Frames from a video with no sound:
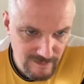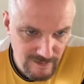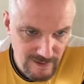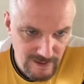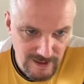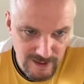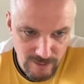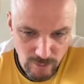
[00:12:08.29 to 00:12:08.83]

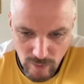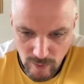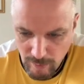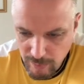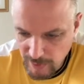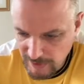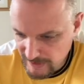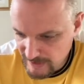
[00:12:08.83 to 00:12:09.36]
and then a
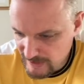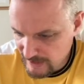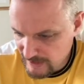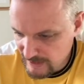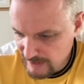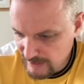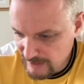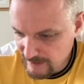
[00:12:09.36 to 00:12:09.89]

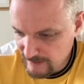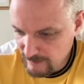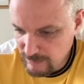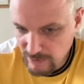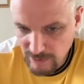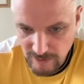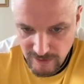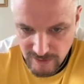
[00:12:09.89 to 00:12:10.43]
1.68
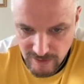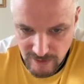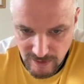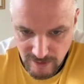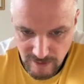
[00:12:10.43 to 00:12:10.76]
plus